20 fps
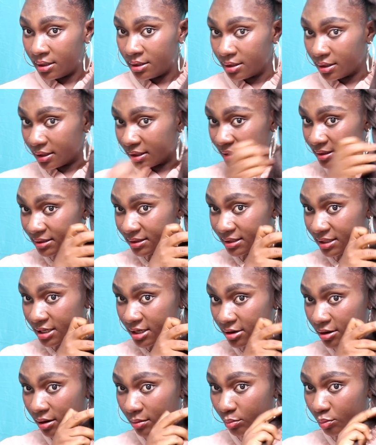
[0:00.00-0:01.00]
Y'all can see
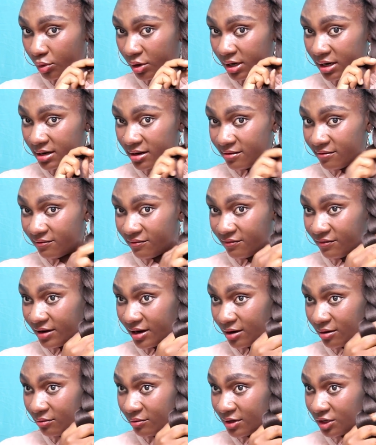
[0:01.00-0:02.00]
here I'm braiding it
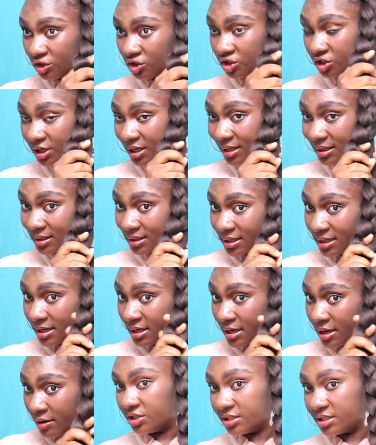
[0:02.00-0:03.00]
very
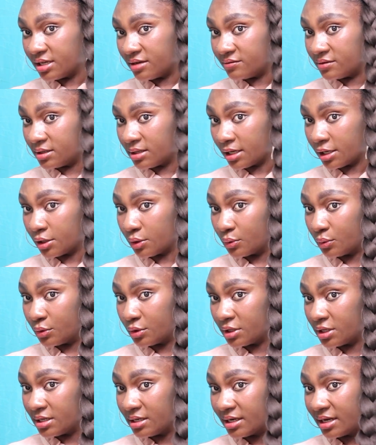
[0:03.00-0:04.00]
gently. It just gives it like a
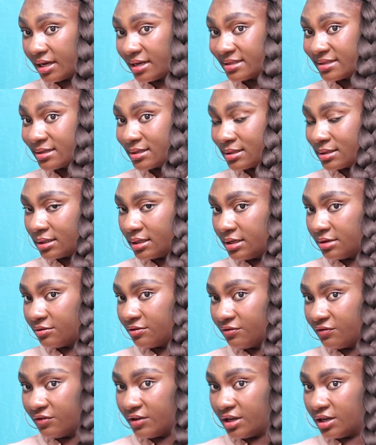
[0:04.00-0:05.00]
really nice clean
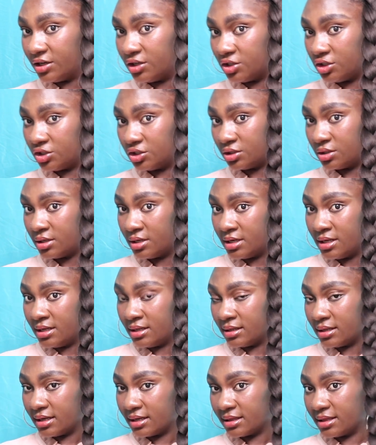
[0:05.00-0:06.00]
finish,
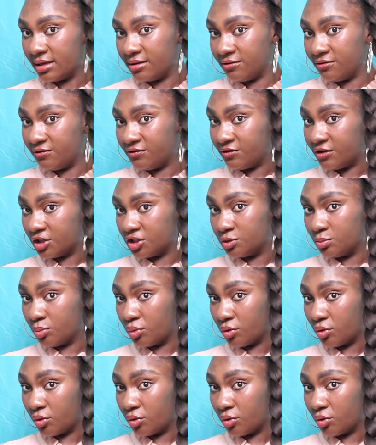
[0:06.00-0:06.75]
like that fish